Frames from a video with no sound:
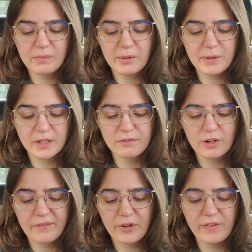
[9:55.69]
be picked for
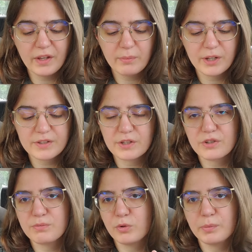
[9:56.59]
everything because there's
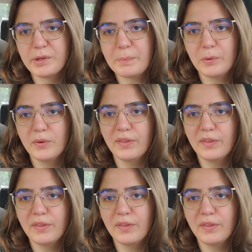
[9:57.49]
more people